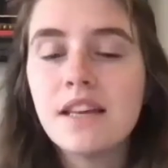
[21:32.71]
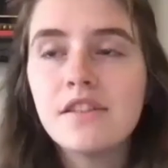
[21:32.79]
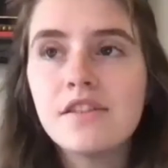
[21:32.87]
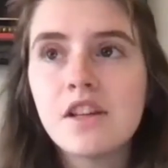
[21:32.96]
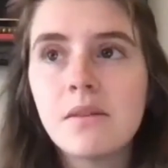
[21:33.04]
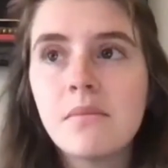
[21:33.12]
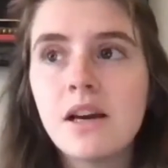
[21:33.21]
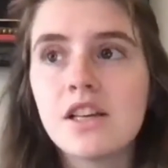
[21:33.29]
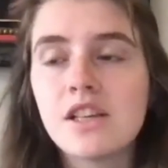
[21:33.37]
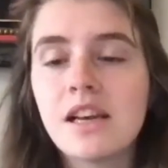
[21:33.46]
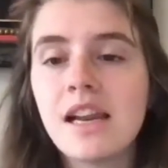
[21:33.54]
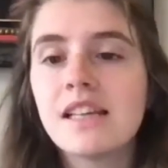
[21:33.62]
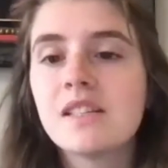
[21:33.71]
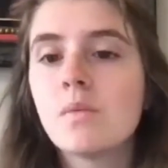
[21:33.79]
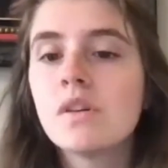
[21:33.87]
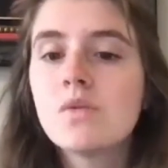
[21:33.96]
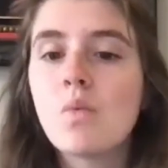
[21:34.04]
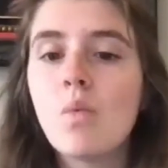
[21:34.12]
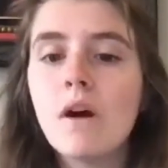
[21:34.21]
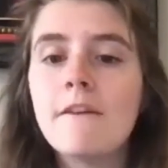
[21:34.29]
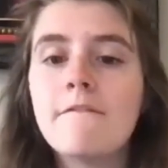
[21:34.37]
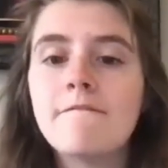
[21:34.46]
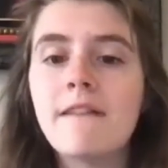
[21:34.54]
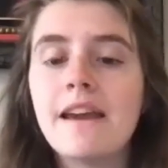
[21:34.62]
Thank you so much. And I guess what's
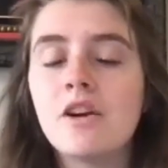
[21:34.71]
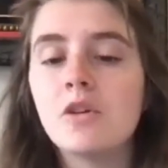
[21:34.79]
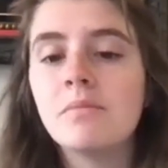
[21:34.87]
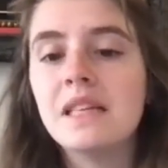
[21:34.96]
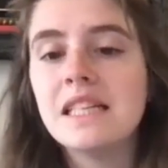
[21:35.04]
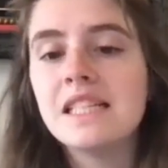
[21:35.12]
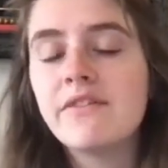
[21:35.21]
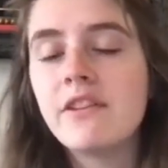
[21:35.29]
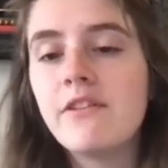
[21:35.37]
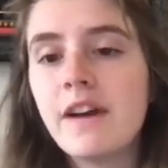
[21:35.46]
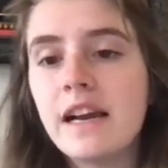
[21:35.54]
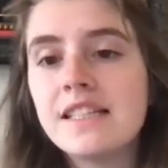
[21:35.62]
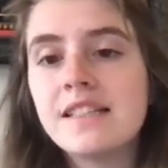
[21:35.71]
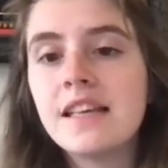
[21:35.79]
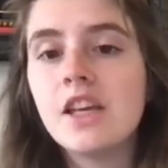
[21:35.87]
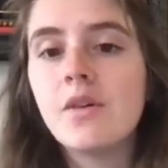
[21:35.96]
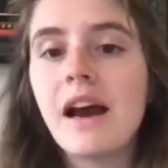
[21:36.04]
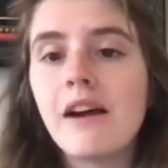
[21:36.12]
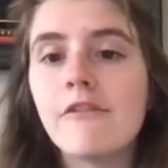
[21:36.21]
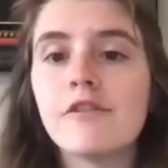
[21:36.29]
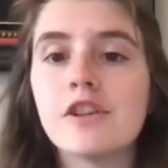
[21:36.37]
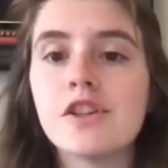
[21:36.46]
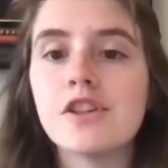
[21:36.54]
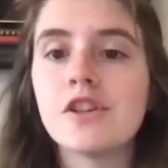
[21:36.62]
one final piece of advice that you have
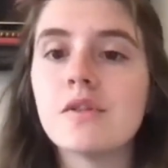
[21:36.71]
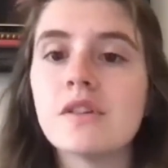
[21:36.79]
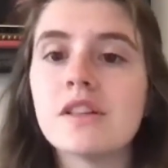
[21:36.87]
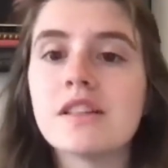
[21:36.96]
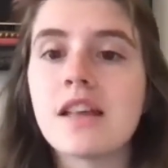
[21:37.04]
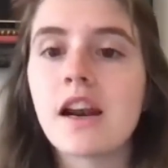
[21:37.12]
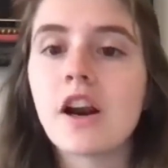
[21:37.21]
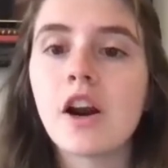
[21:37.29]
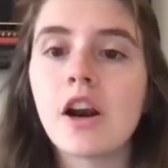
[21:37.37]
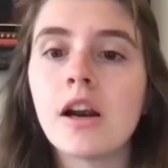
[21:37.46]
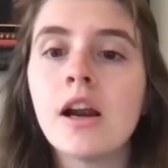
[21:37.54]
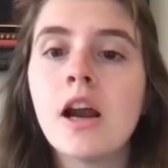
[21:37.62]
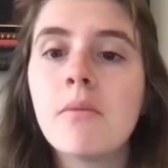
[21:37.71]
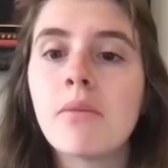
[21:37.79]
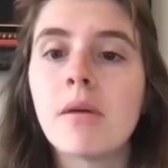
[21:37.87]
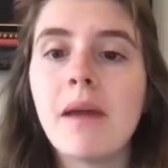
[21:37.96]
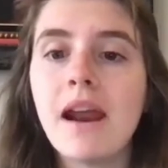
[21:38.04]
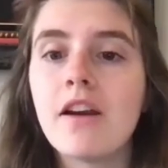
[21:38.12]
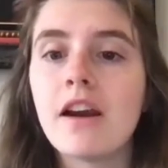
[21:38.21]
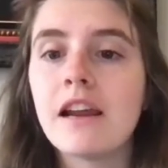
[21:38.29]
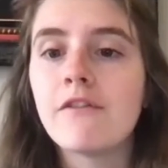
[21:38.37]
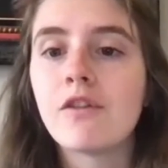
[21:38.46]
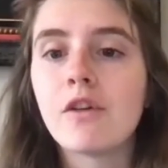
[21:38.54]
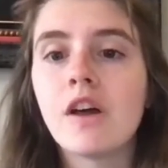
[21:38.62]
for students that are
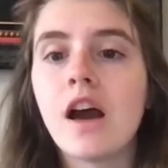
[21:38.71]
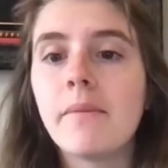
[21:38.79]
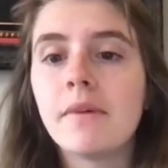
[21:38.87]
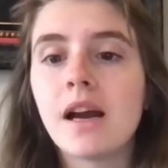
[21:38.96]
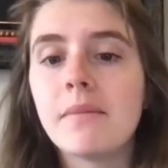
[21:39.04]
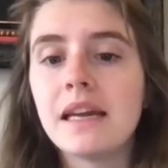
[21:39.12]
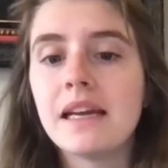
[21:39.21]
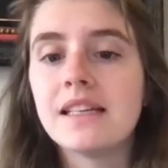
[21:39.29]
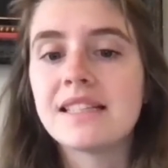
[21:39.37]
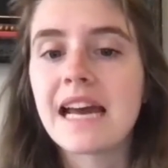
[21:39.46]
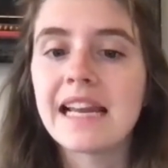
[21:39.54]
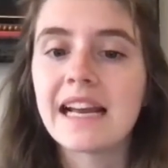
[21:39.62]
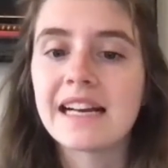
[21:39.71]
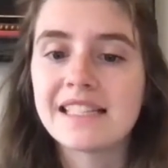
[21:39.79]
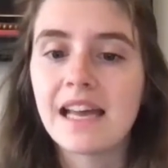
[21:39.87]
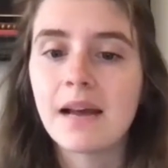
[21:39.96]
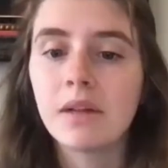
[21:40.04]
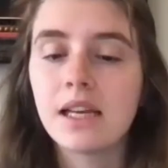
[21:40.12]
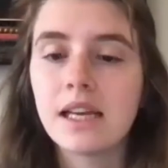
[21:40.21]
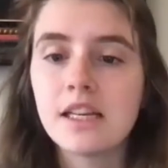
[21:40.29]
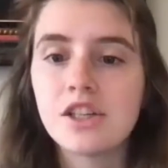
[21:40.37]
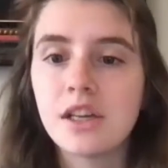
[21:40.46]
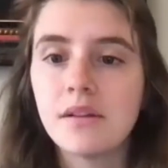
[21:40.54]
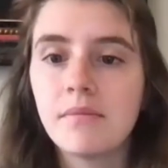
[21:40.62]
preparing for the upcoming DICAS
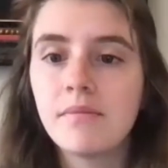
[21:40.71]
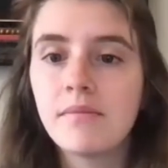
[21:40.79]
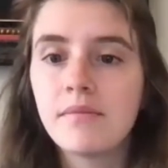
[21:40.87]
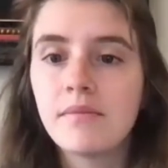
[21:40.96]
application?